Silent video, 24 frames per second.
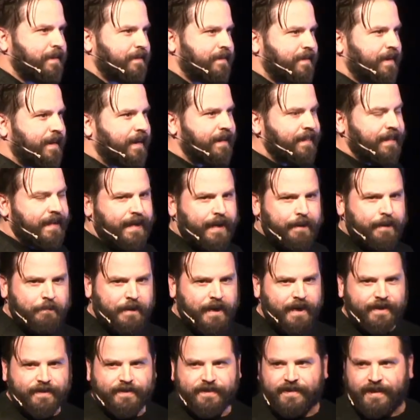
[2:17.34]
by saying that
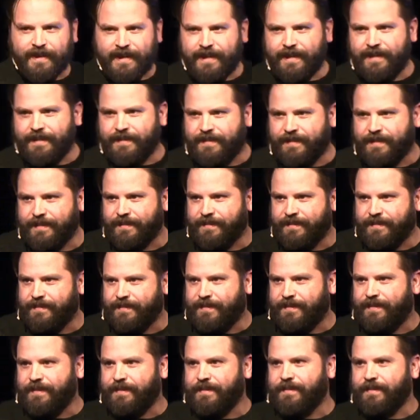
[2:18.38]
I'm not a
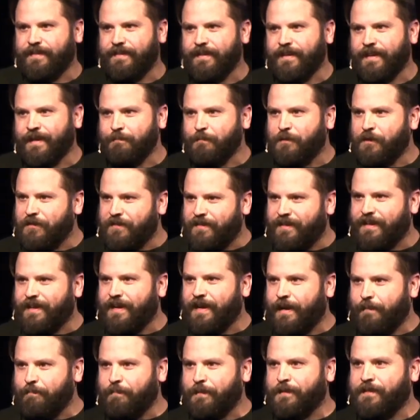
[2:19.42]
scientist, I'm just a
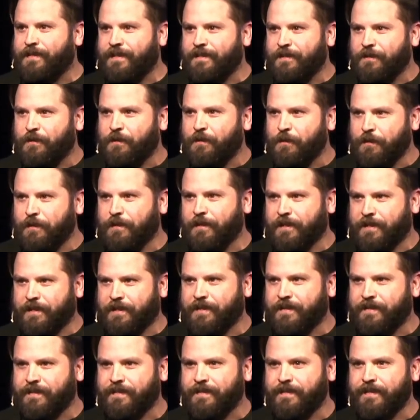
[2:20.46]
competent
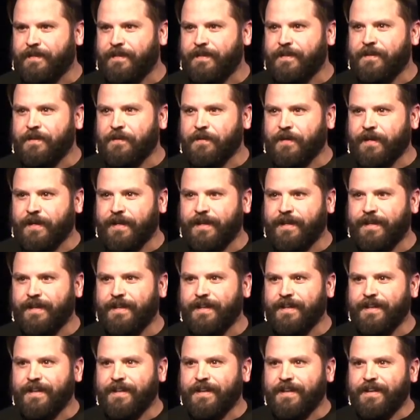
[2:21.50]
Googler,
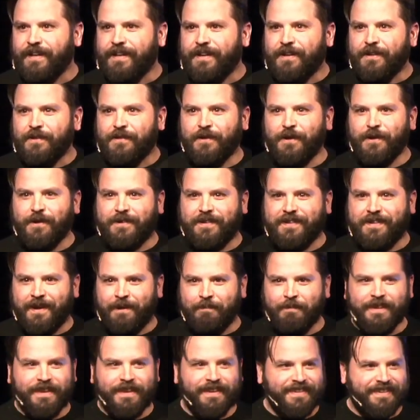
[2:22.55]
okay? So
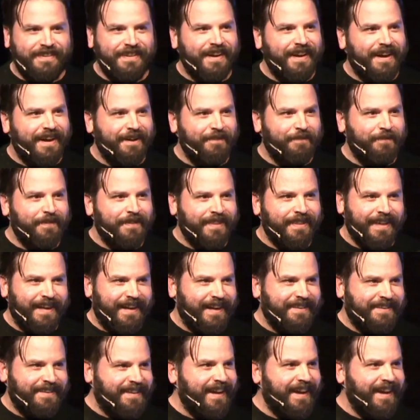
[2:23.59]
some of the stuff
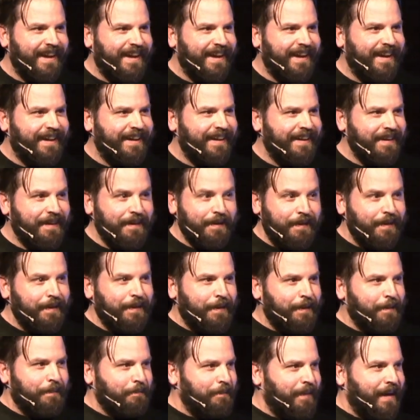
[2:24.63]
that I say
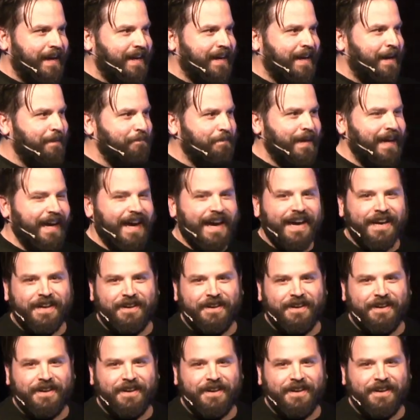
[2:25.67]
might not be